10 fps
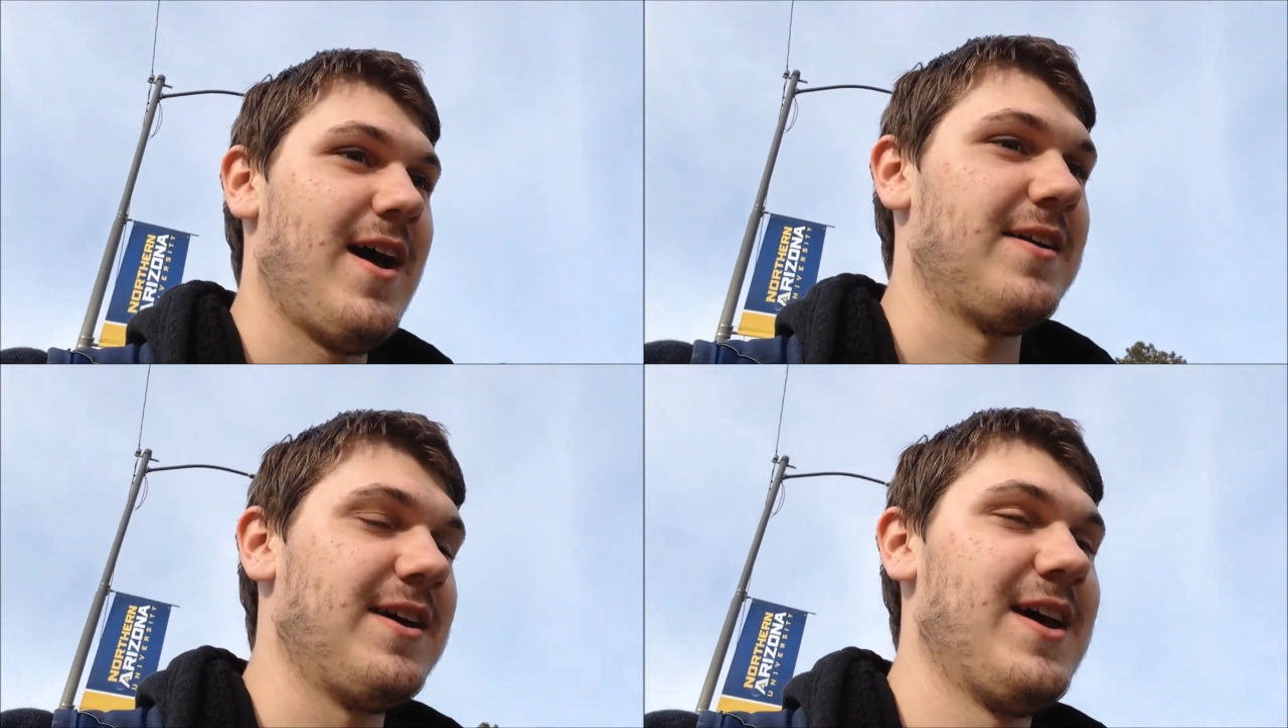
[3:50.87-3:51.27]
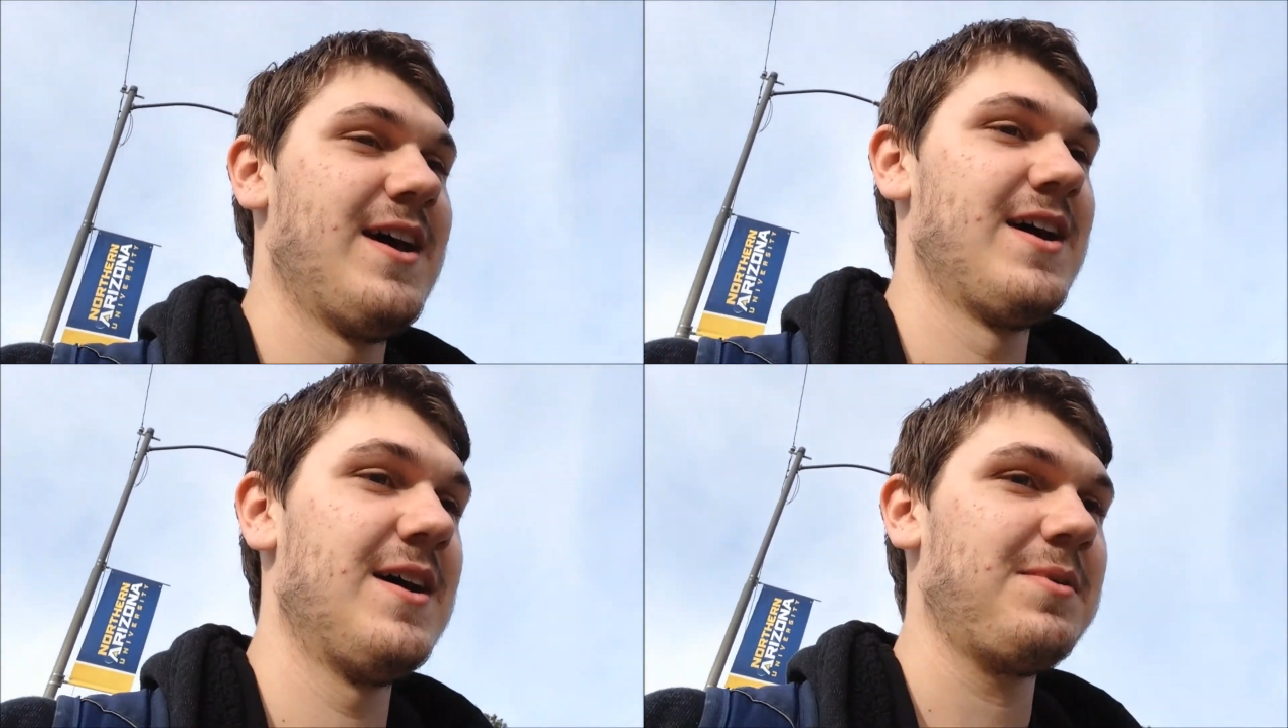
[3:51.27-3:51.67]
And,
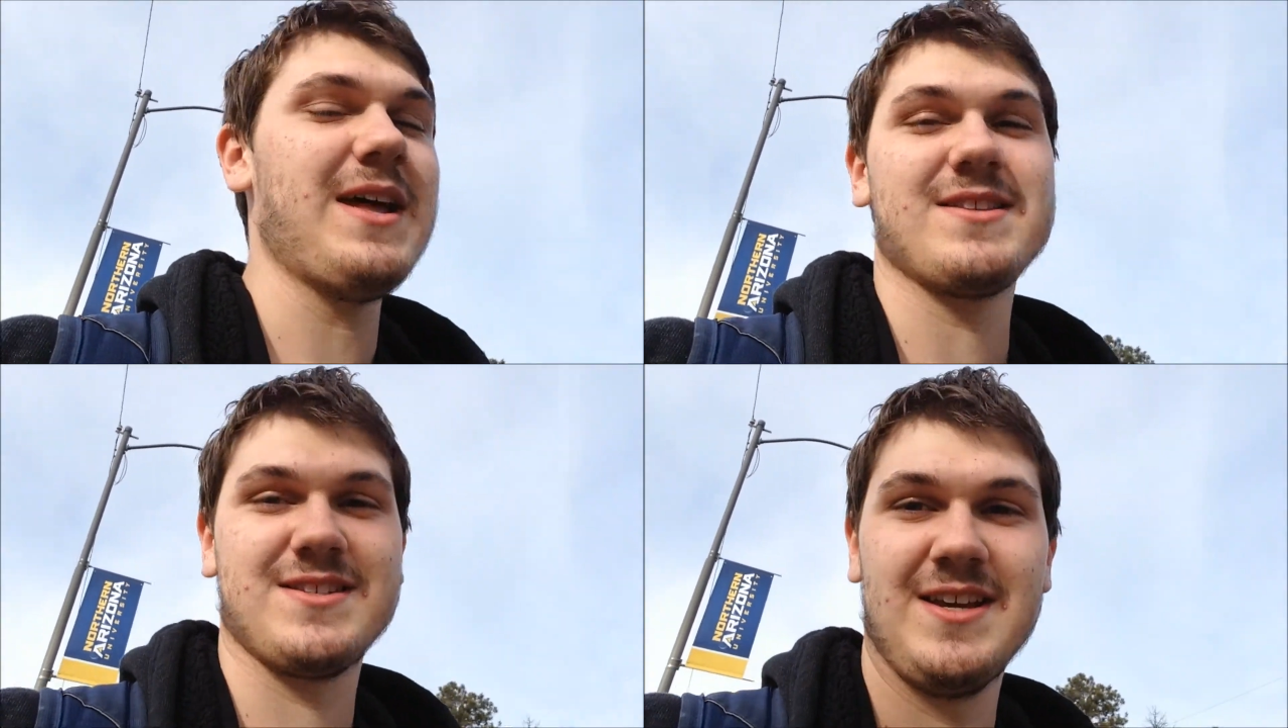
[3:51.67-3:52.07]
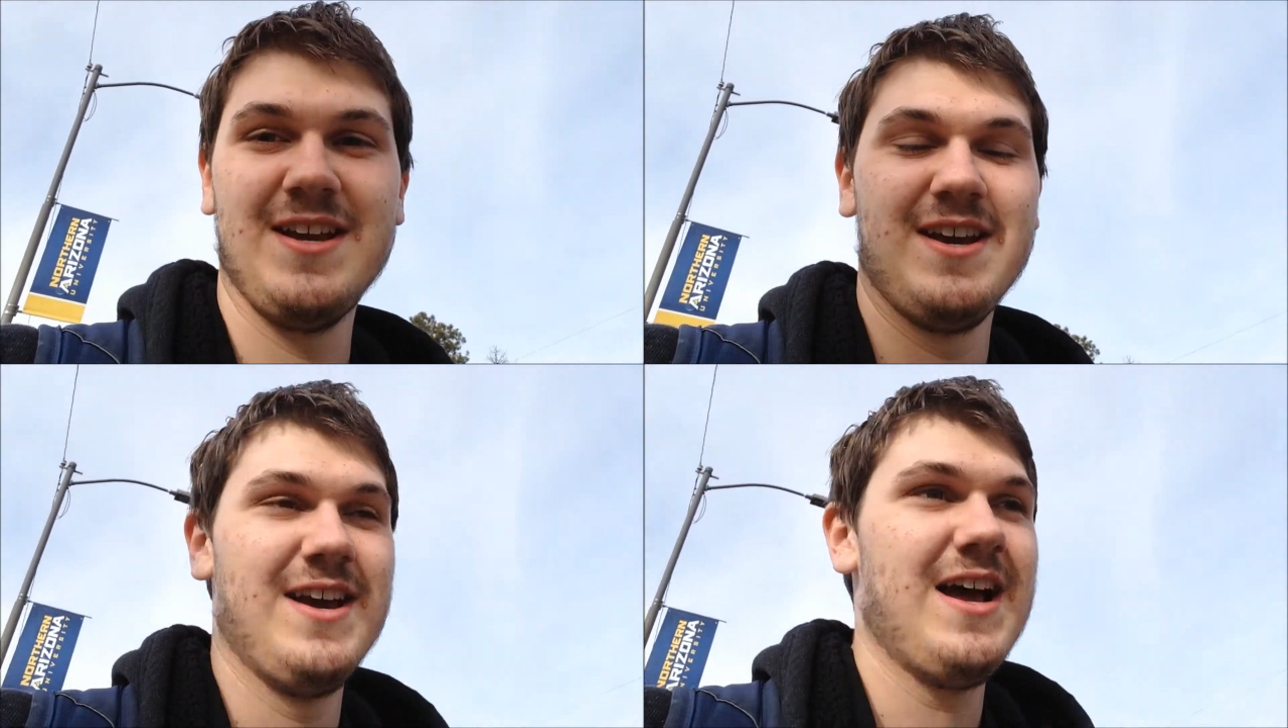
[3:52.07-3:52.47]
well, that's
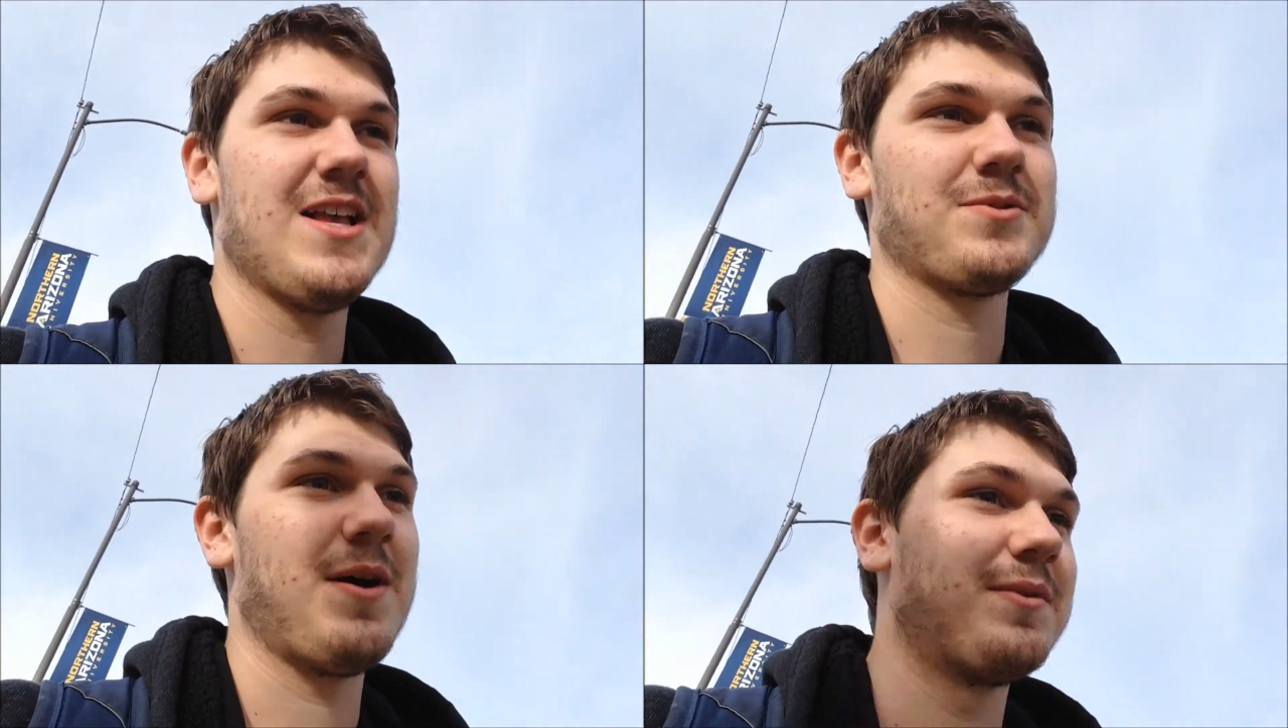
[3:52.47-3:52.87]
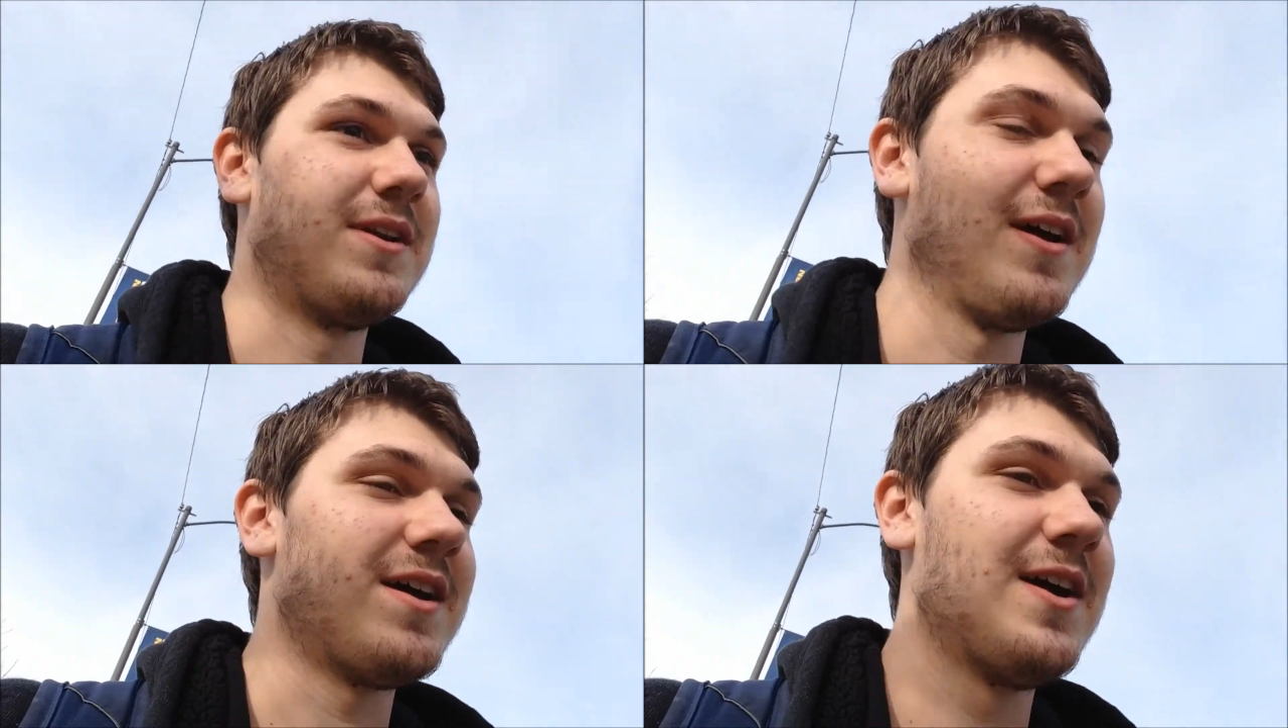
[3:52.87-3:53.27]
what
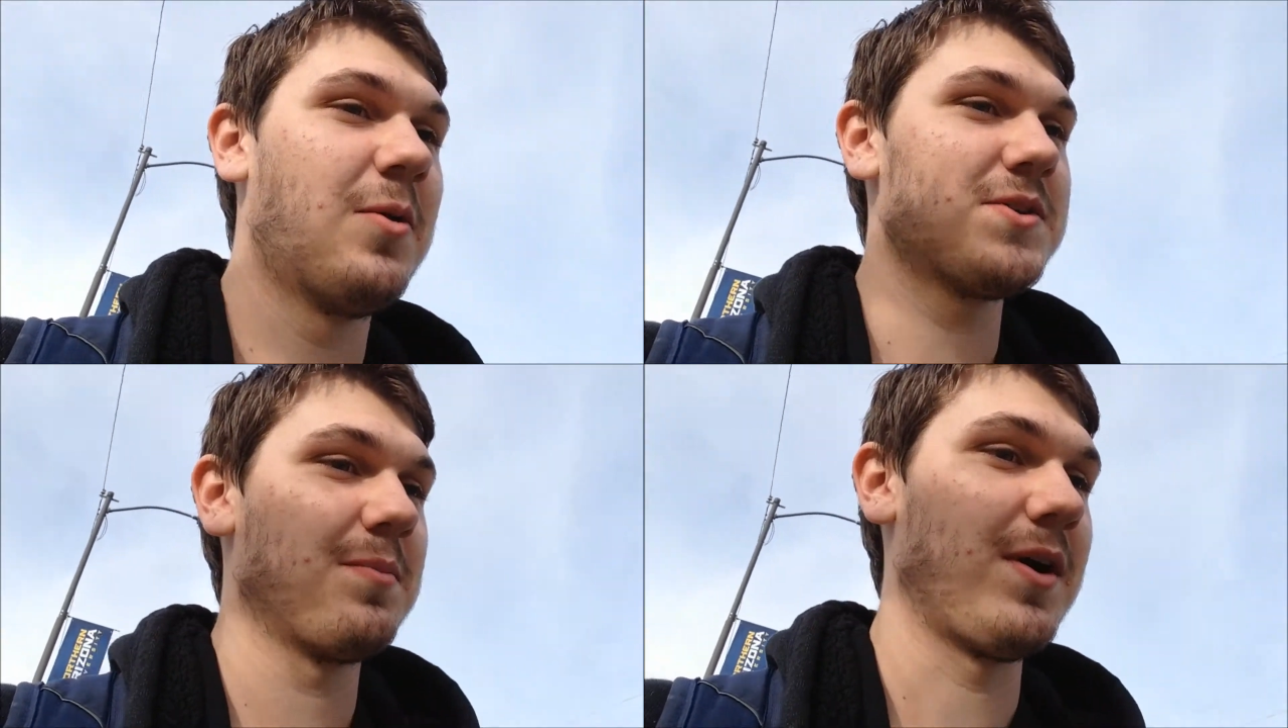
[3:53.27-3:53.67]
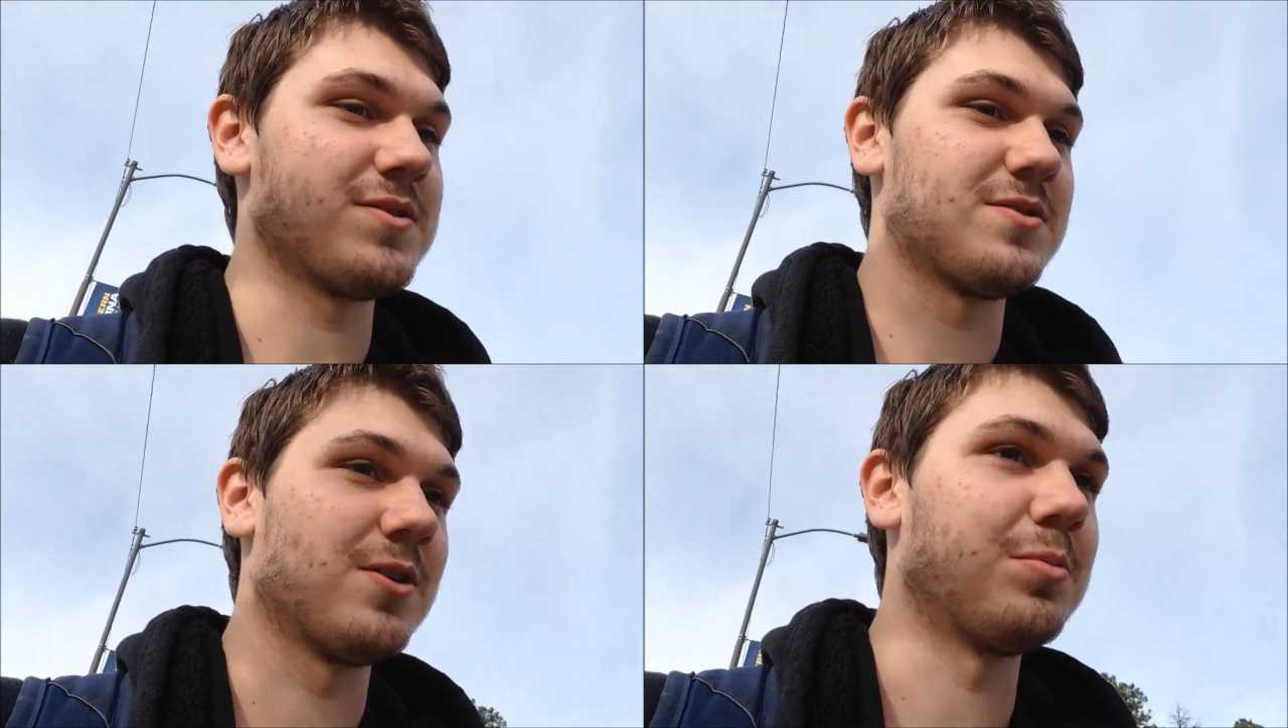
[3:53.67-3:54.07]
happened today. Went to
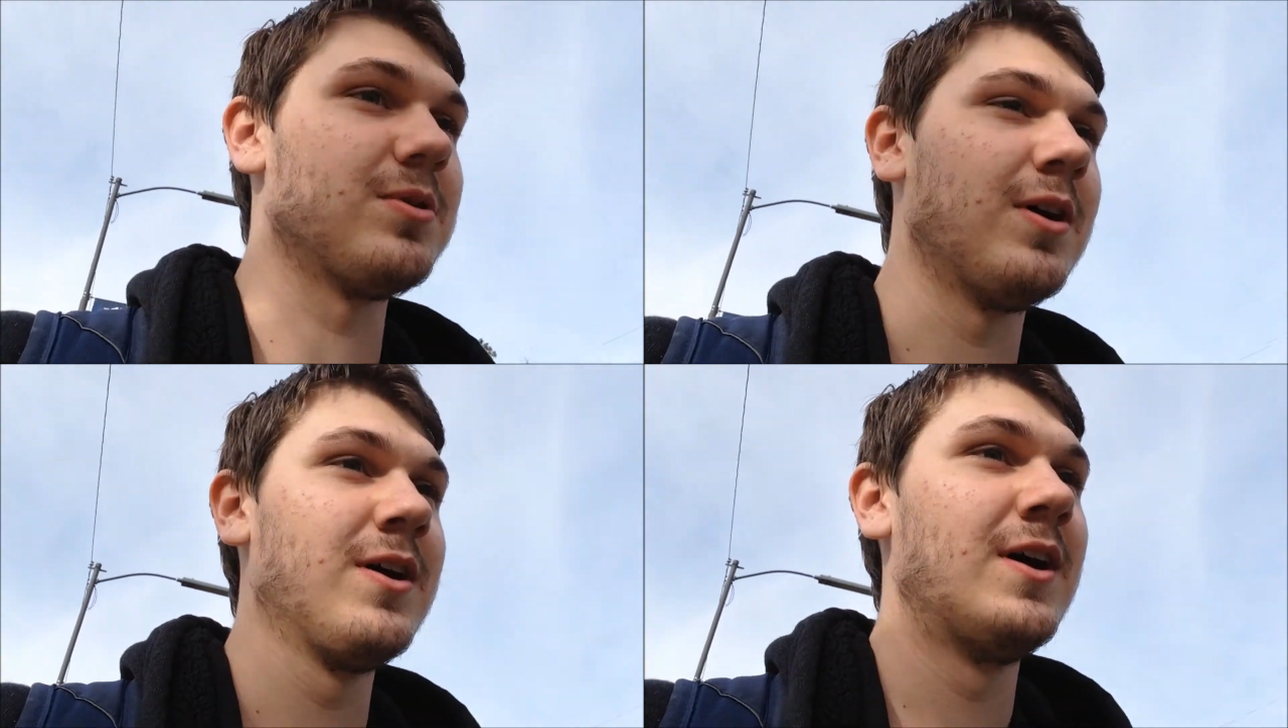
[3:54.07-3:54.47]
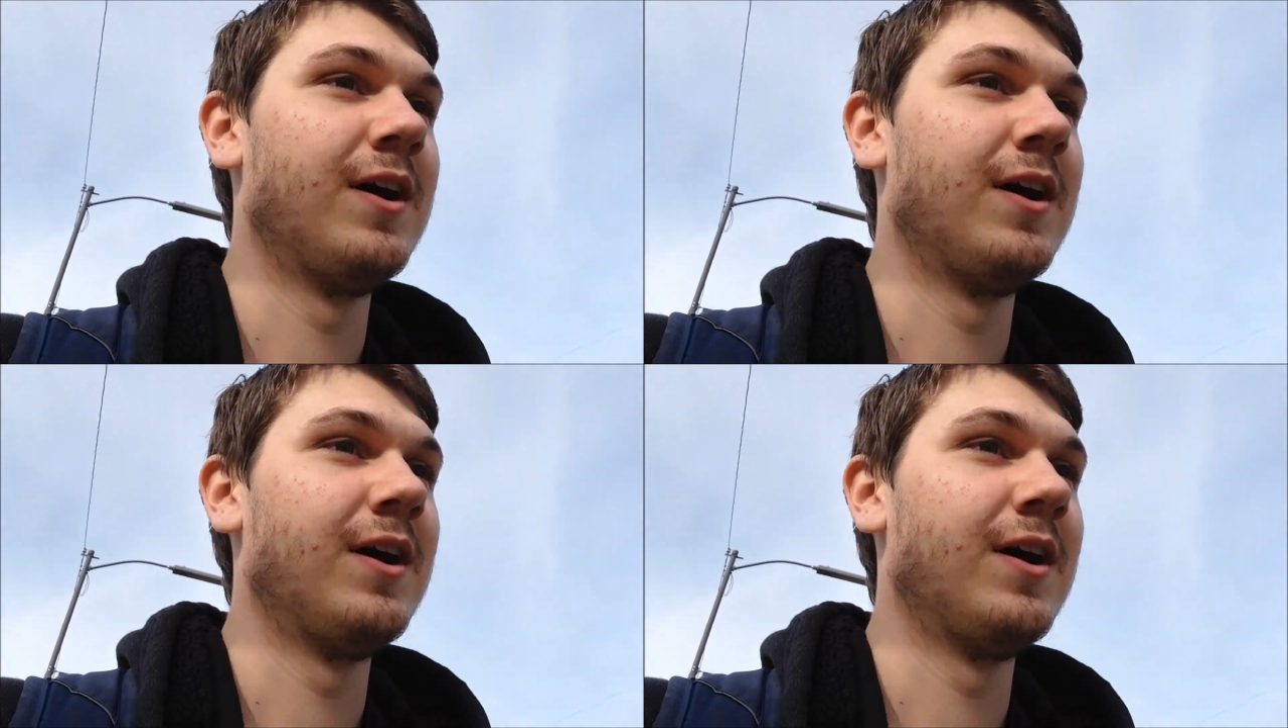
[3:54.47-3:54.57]
Barnes & Noble,